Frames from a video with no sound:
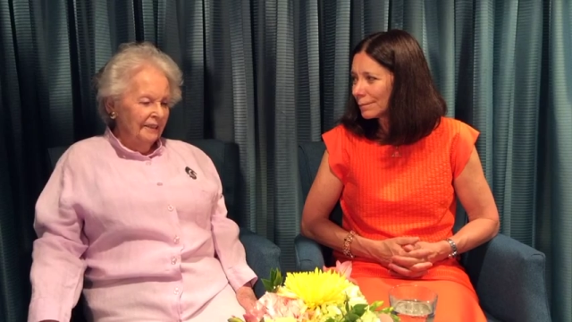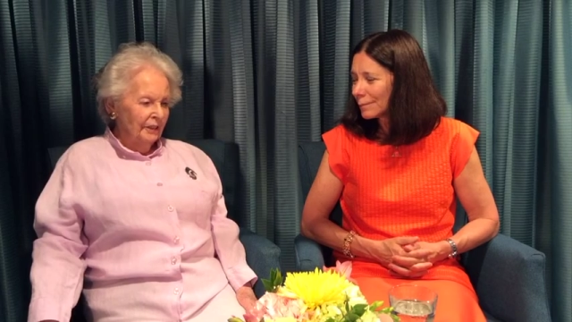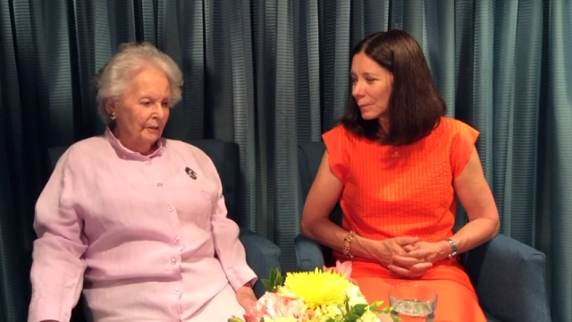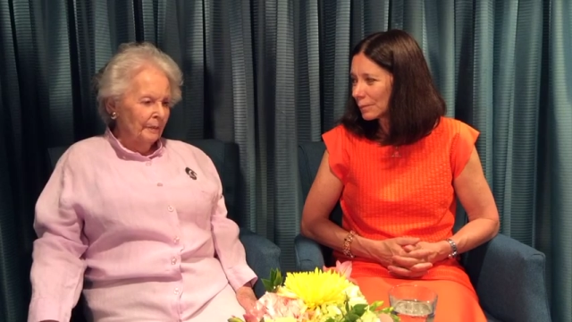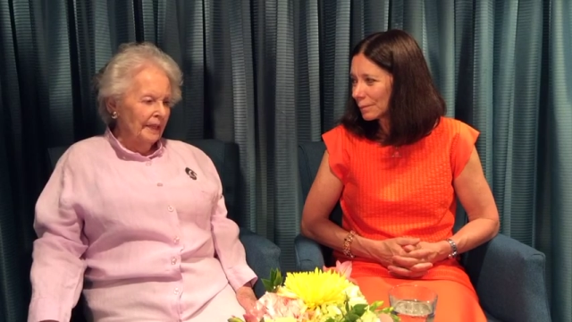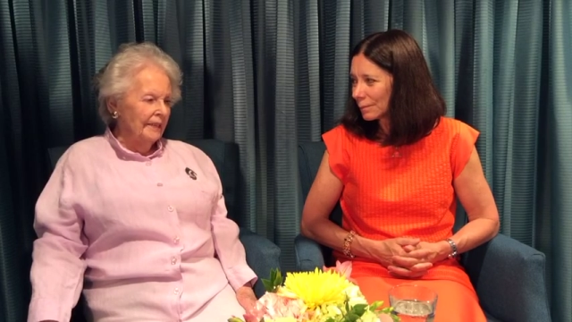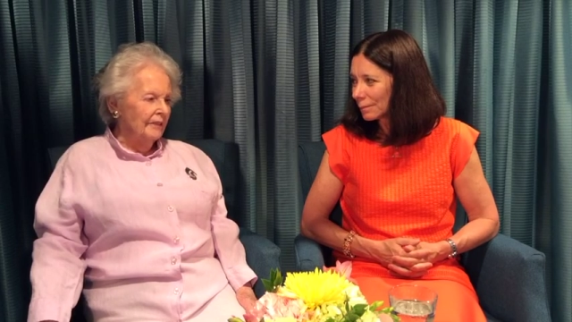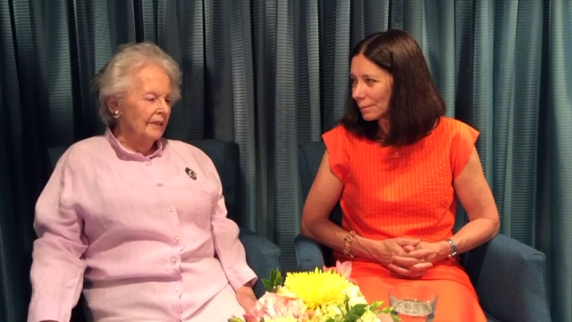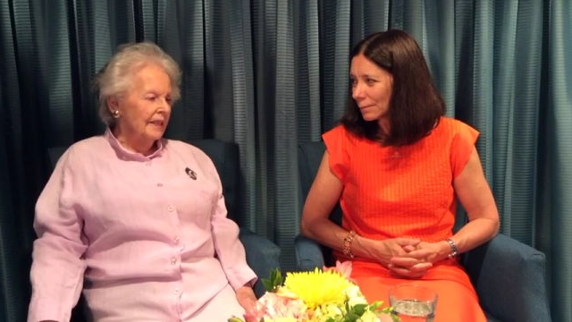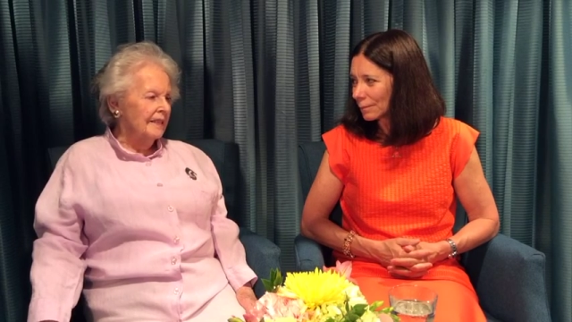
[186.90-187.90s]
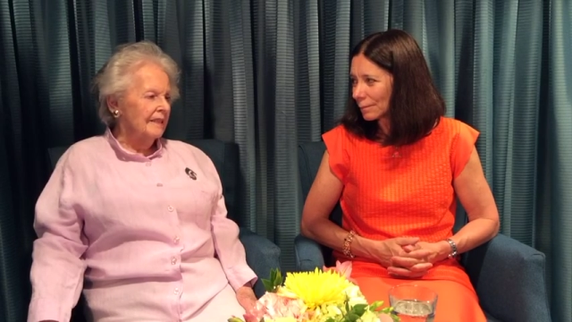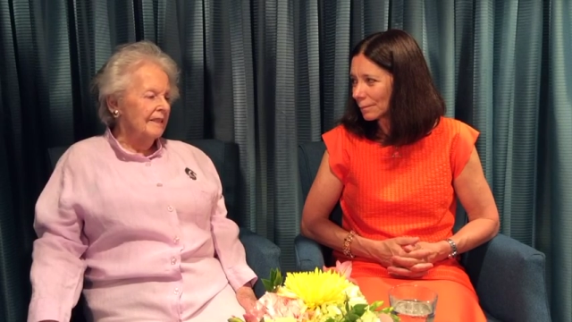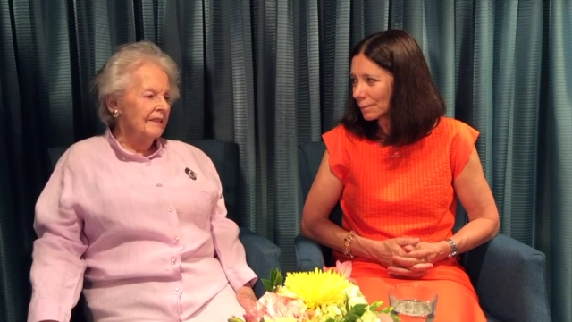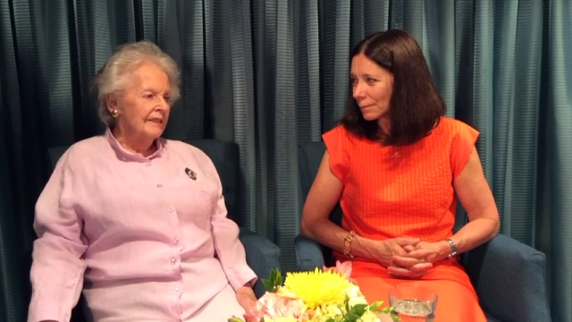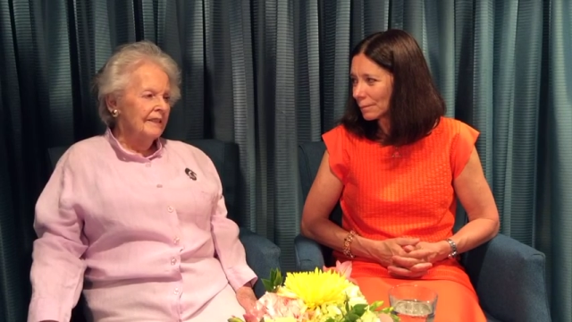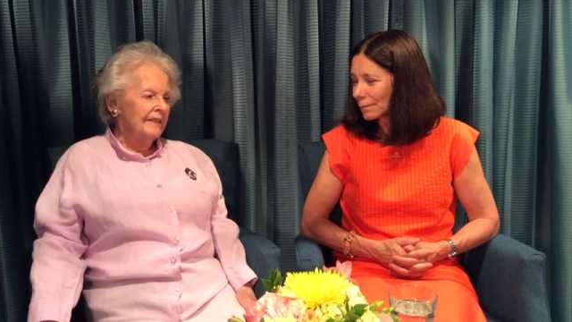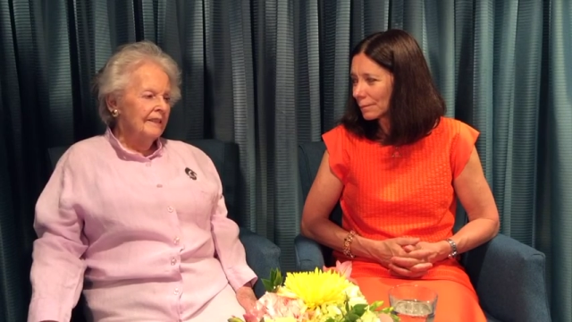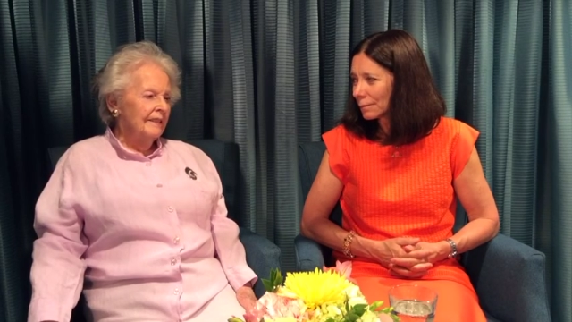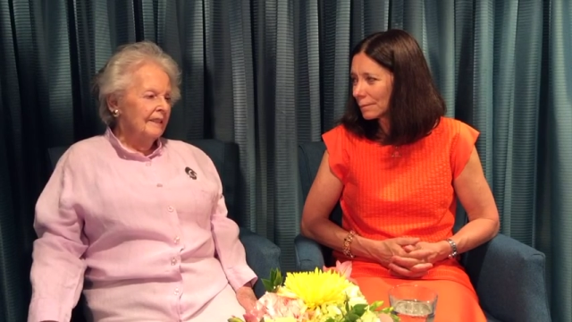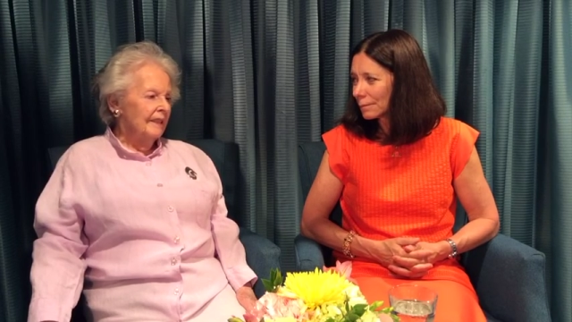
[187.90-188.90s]
Speaker 1: I took piano lessons,
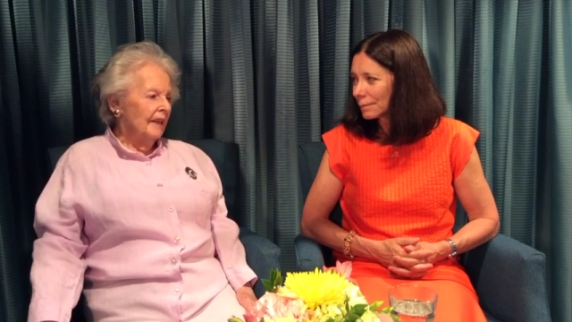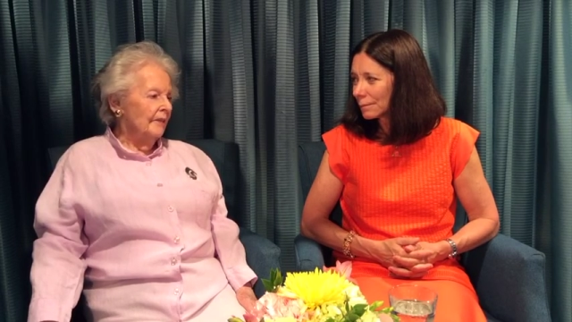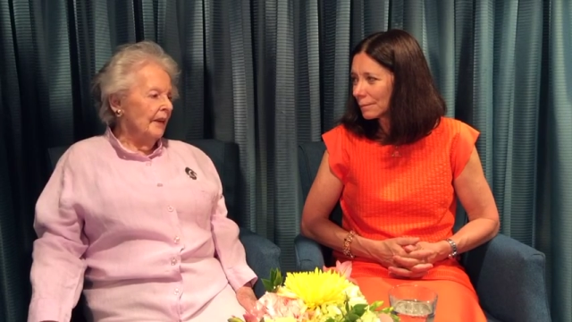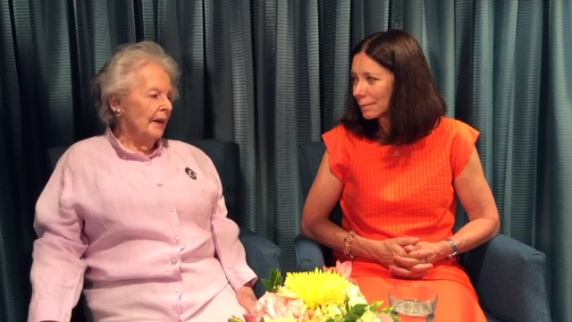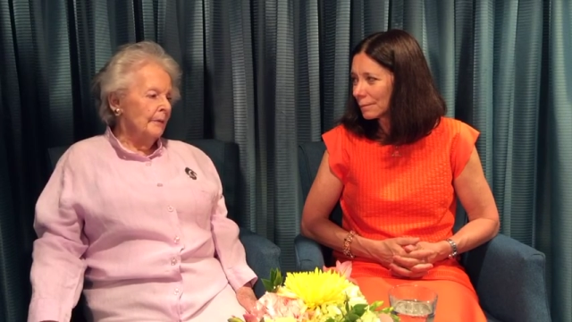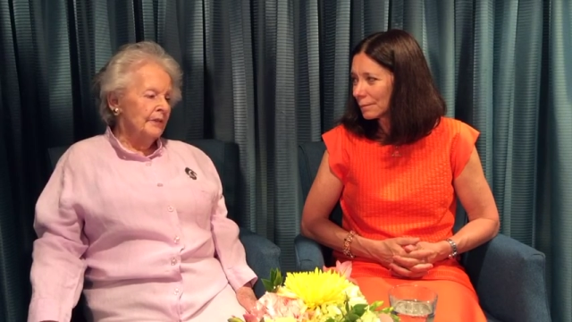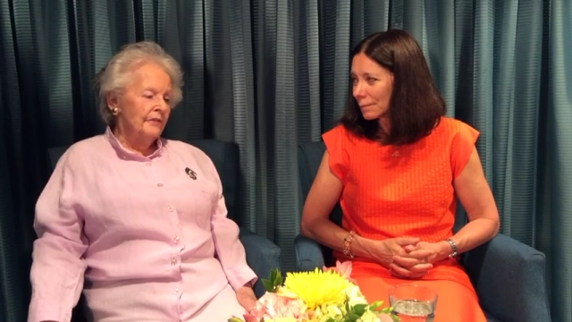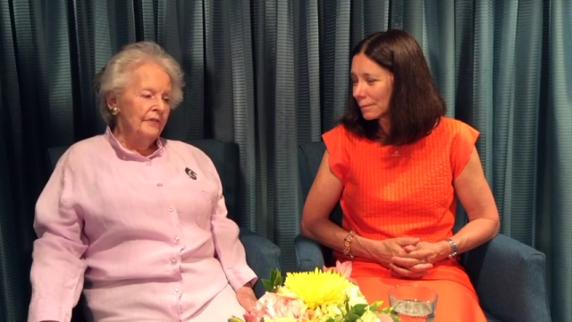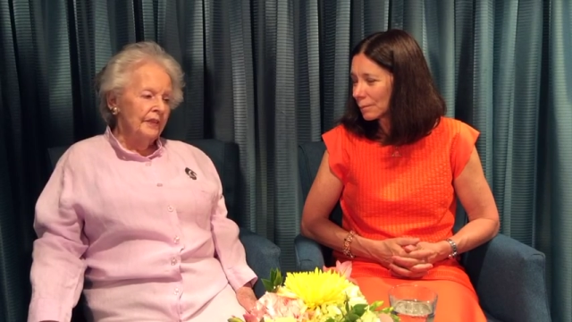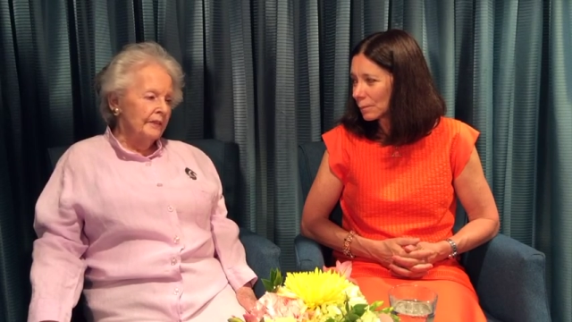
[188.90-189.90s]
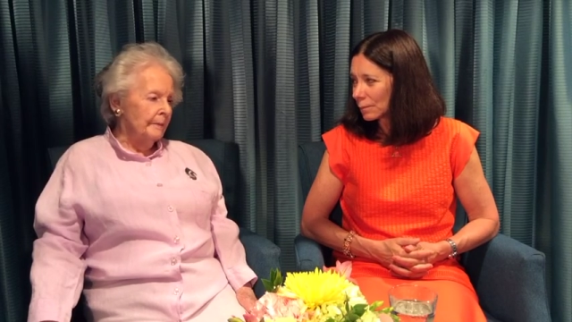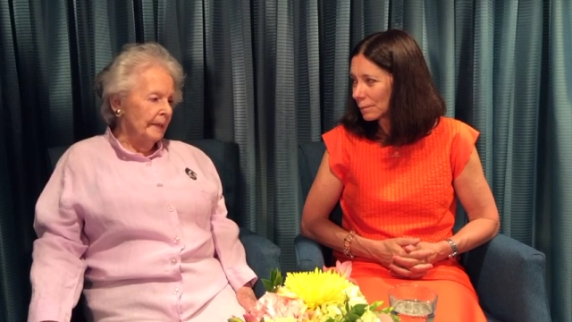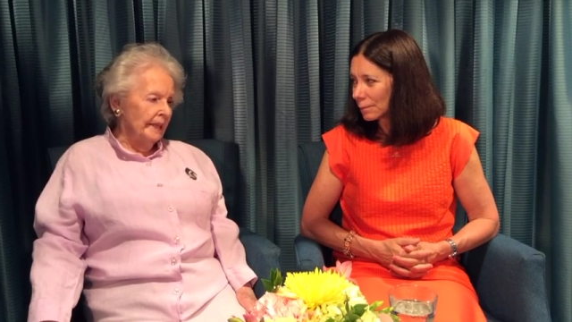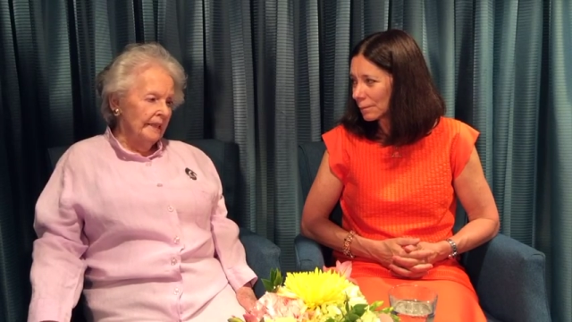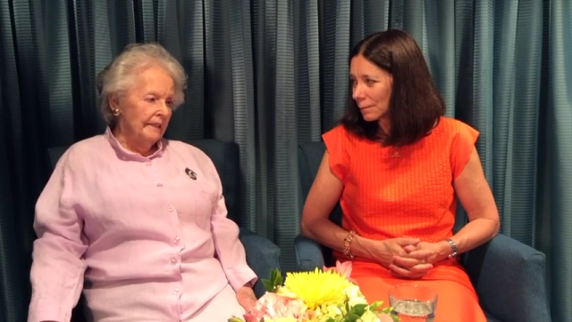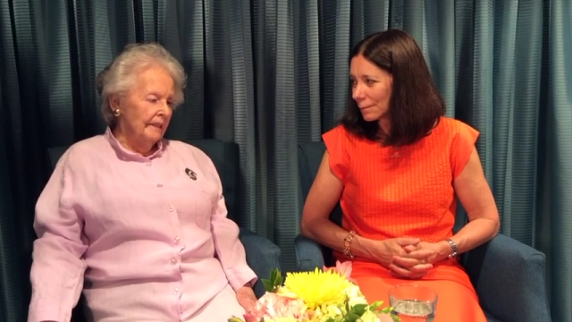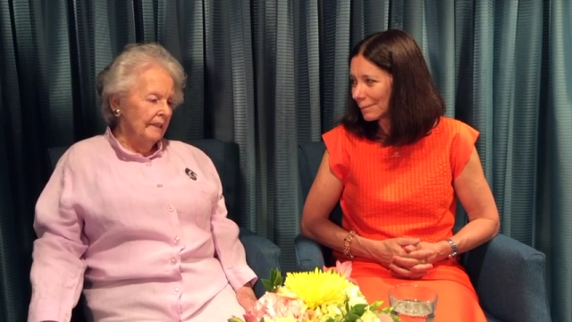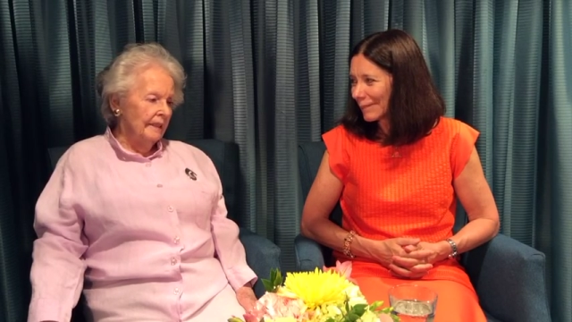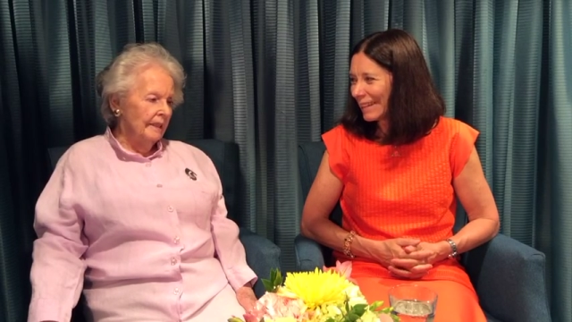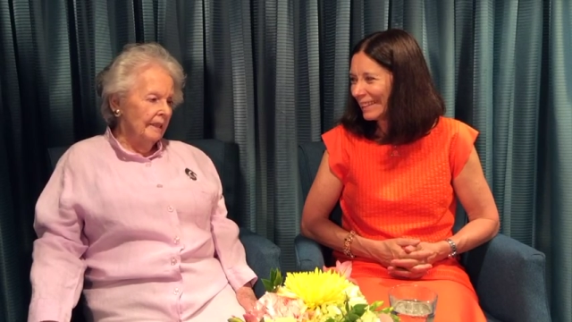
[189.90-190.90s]
and I was very bad,
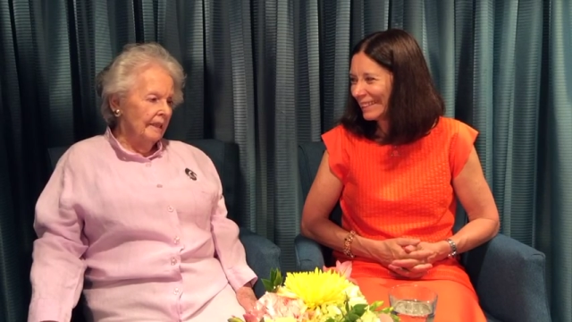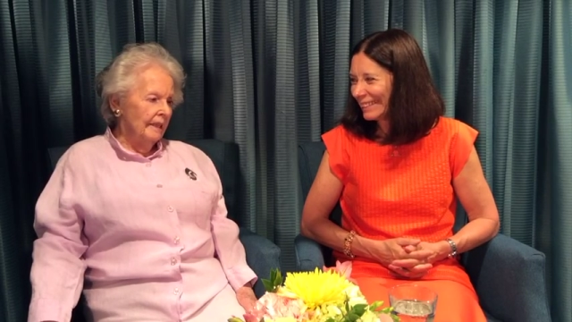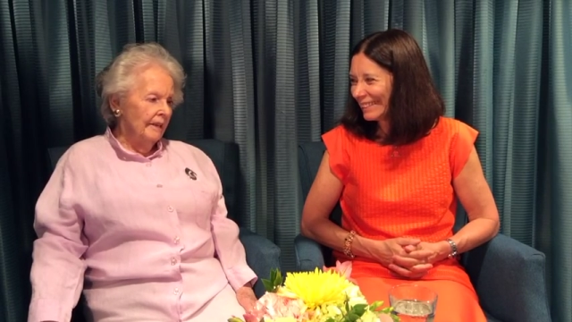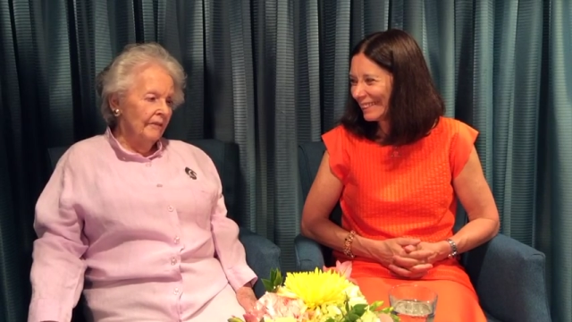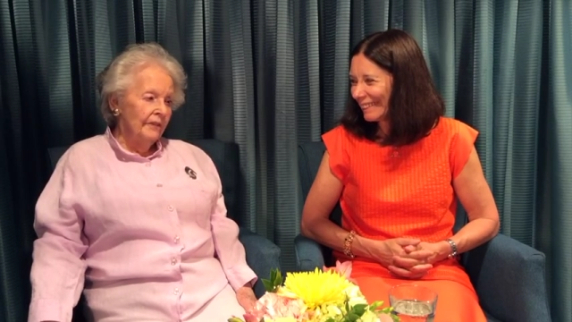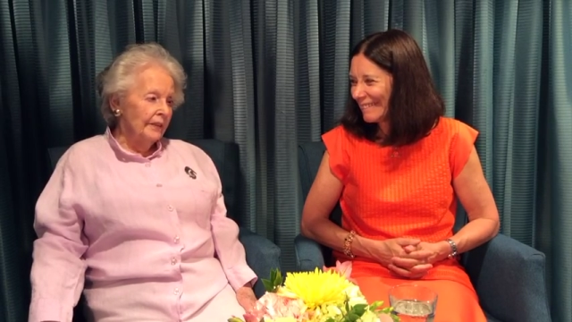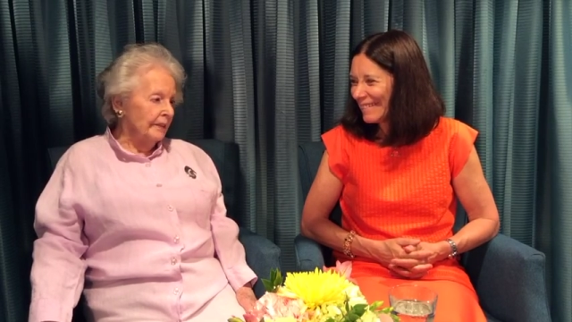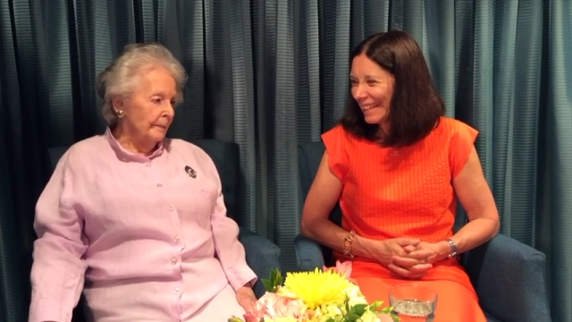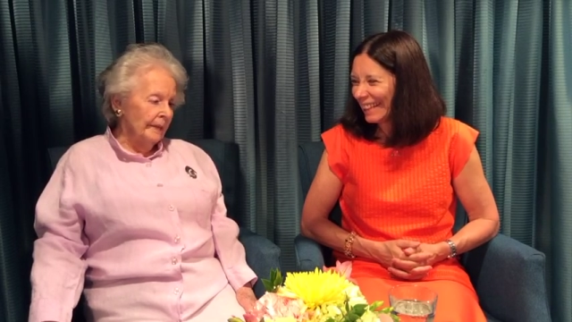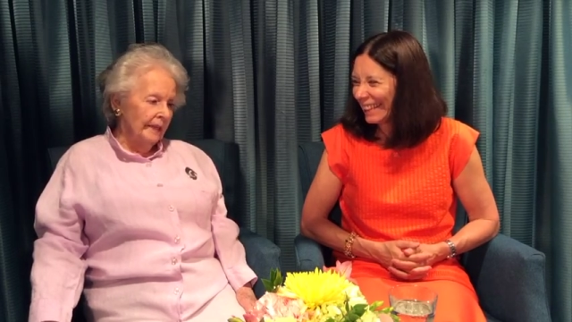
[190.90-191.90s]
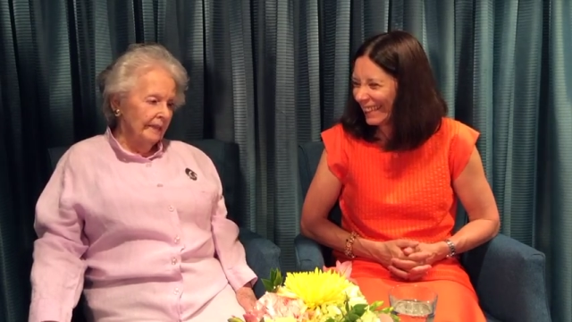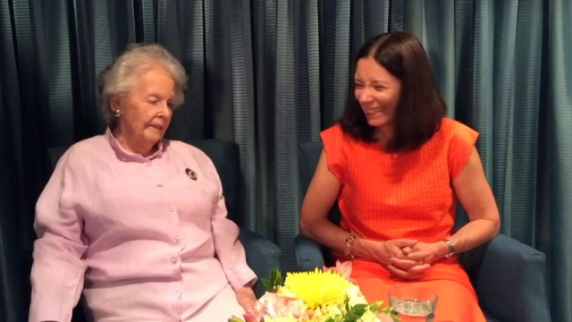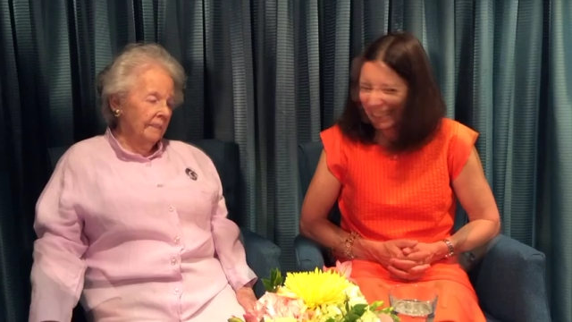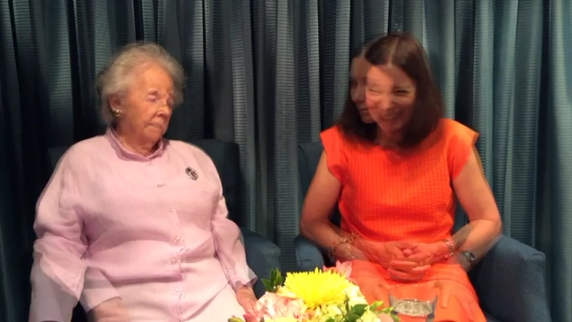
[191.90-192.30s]
very bad.